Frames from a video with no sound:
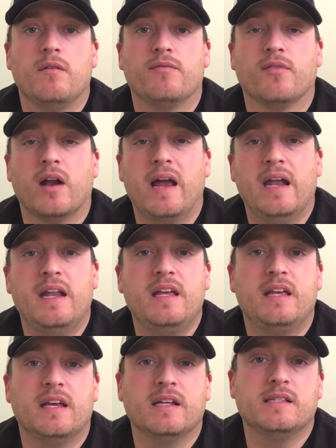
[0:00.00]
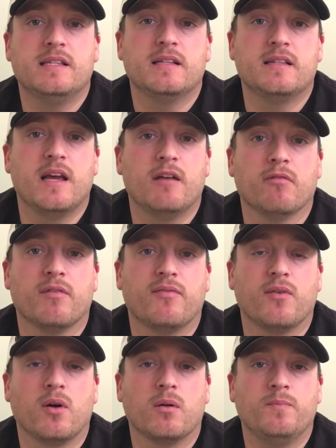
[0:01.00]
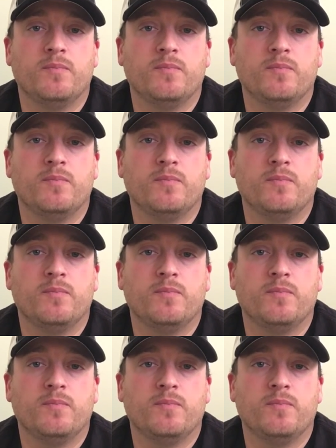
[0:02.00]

for any kids that they refer.